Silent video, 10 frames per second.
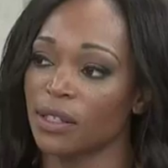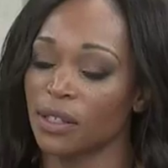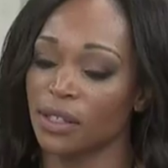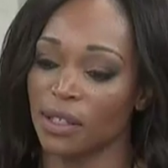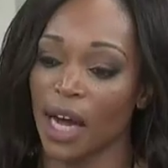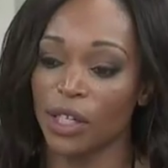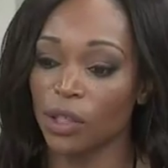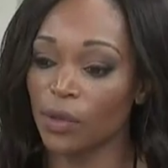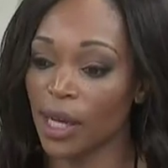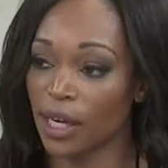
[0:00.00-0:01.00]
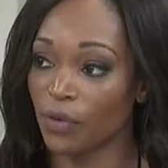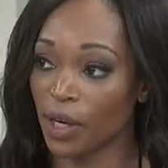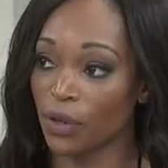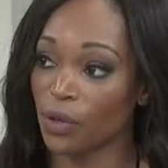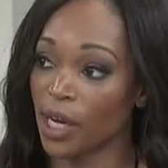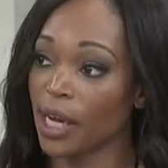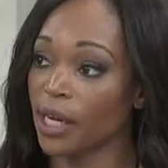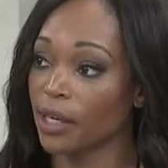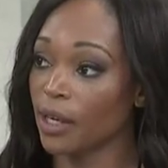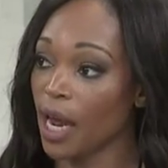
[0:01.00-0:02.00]
In general. I do that every other
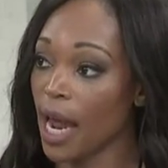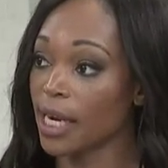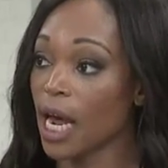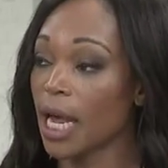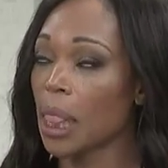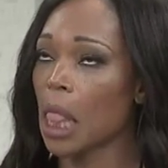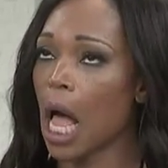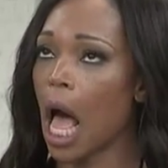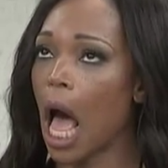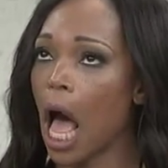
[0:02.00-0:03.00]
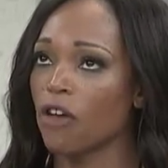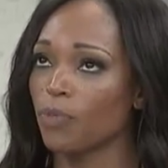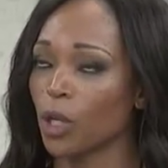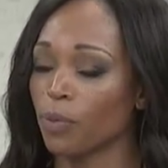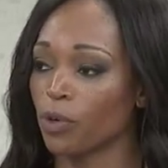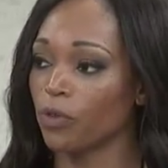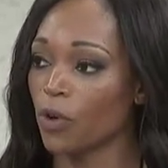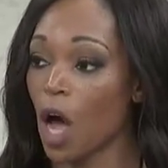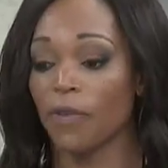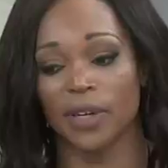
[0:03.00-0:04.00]
day. Yeah. And I love so I. Yeah.
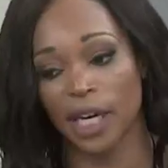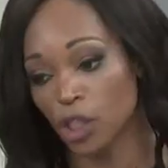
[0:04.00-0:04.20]
Bulletproof coffee. Yeah.